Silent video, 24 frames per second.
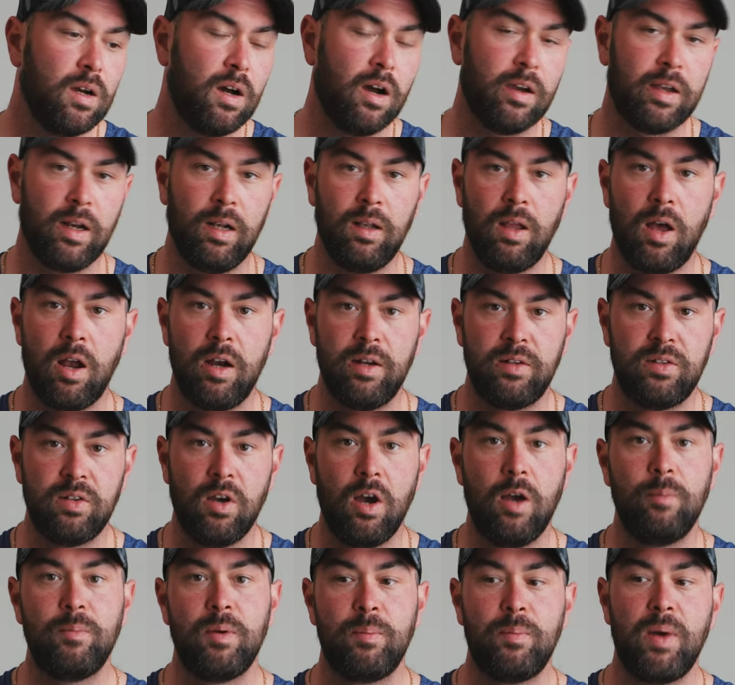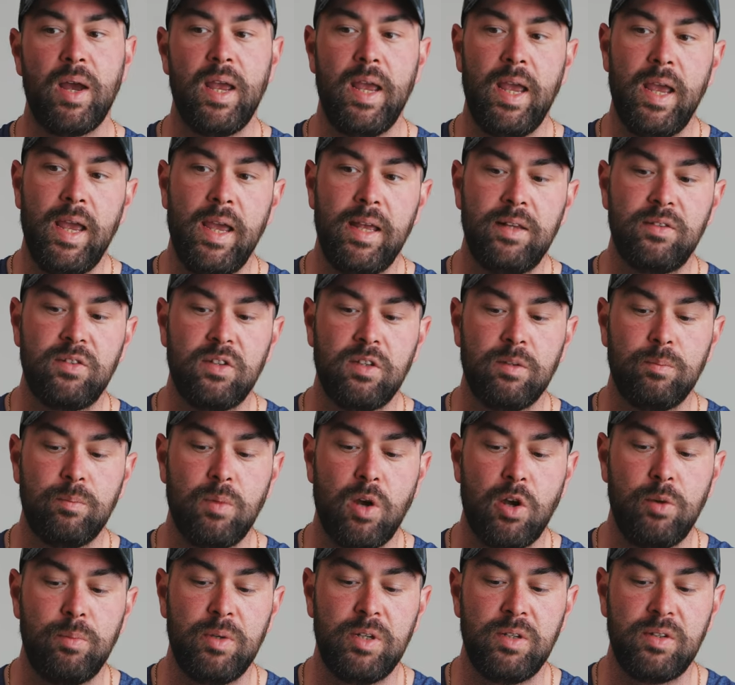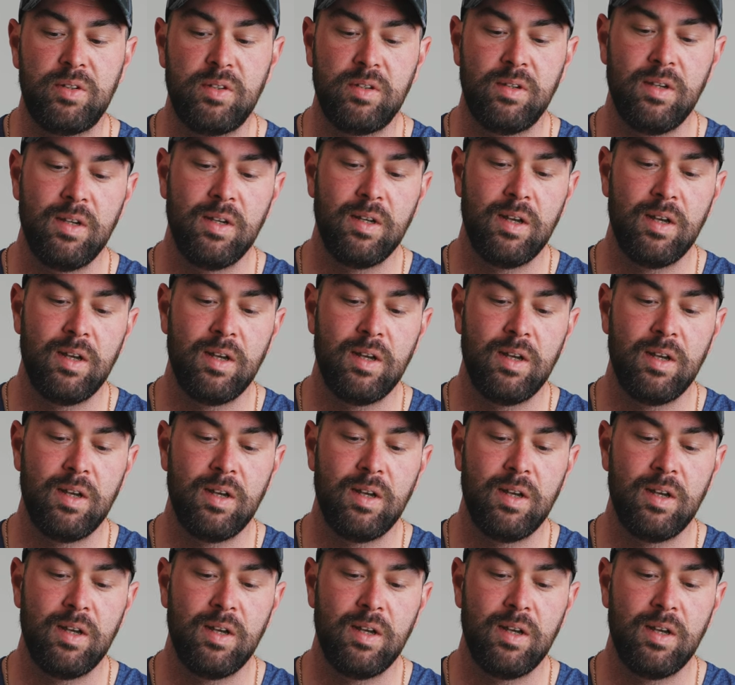I got a lot of time on my hands at the moment.